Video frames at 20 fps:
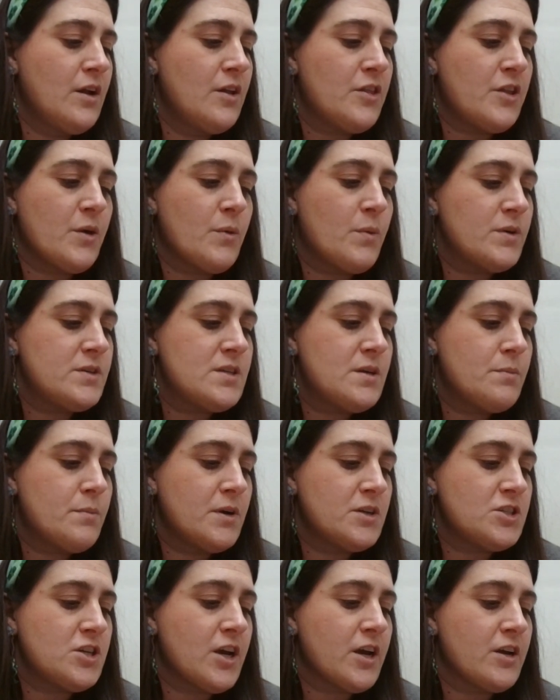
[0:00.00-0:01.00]
There wasn't
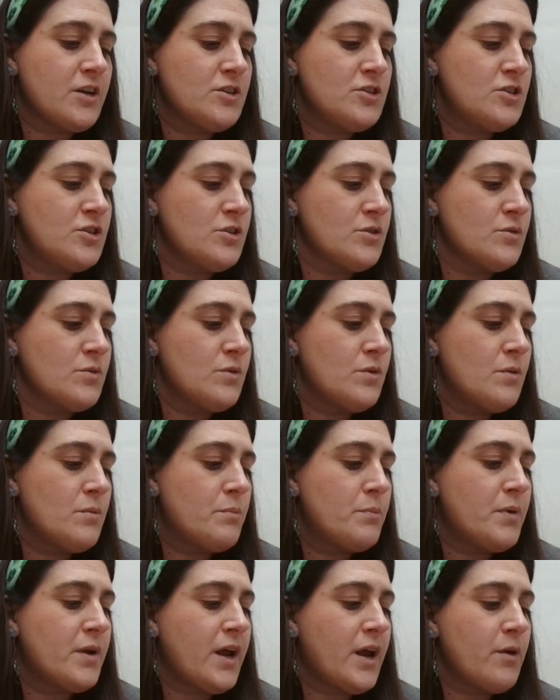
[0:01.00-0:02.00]
much I could do,
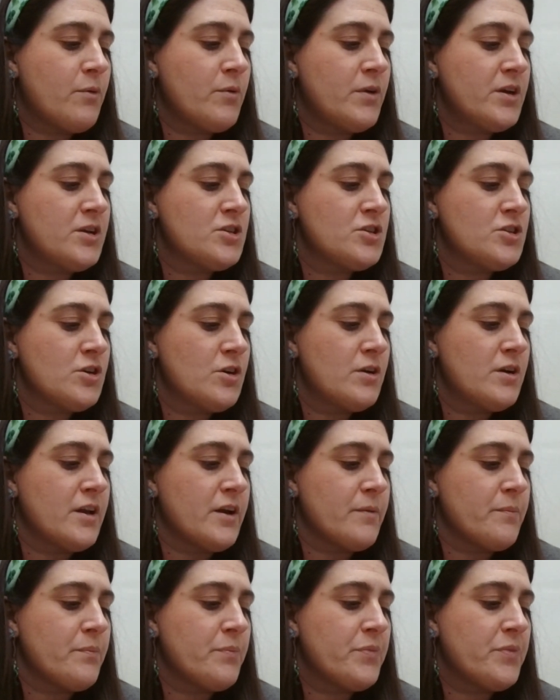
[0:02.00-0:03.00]
but I reassured
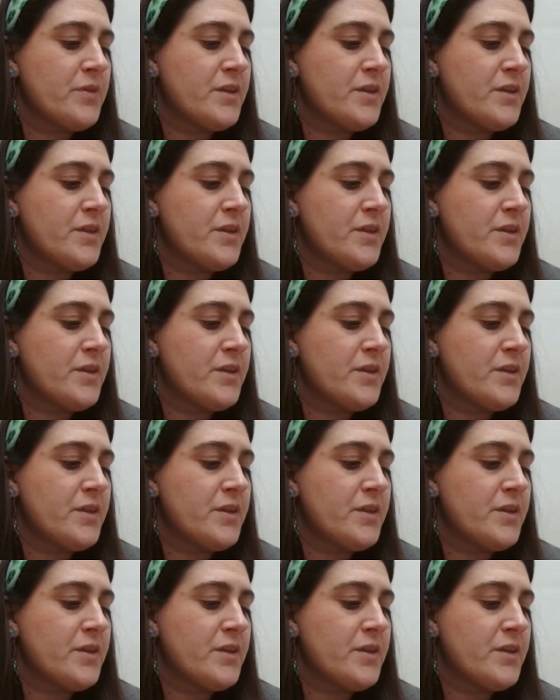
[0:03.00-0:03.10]
him